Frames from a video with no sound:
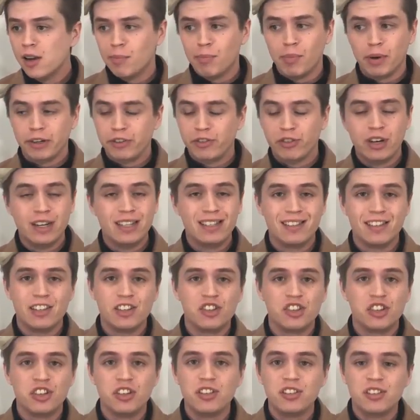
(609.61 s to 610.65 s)
My
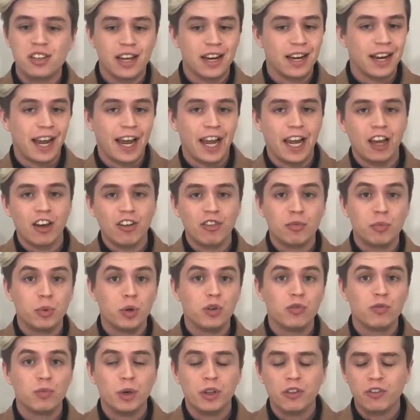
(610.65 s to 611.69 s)
transitions and hand
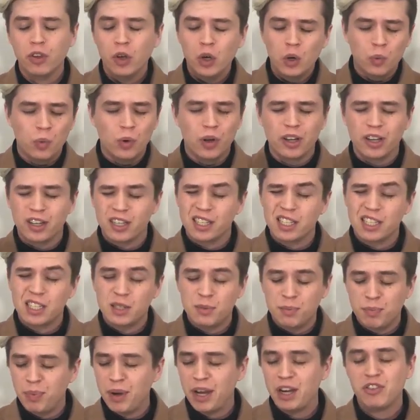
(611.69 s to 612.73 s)
movements were
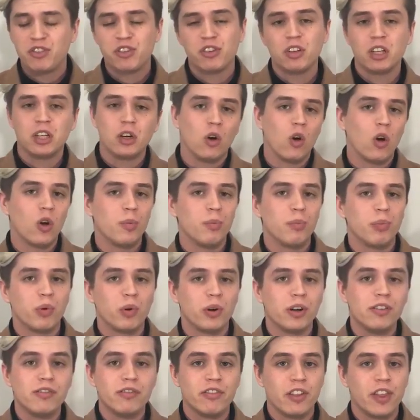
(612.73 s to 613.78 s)
especially on
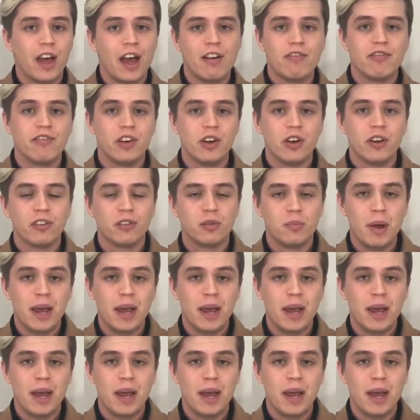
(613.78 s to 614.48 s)
point for that first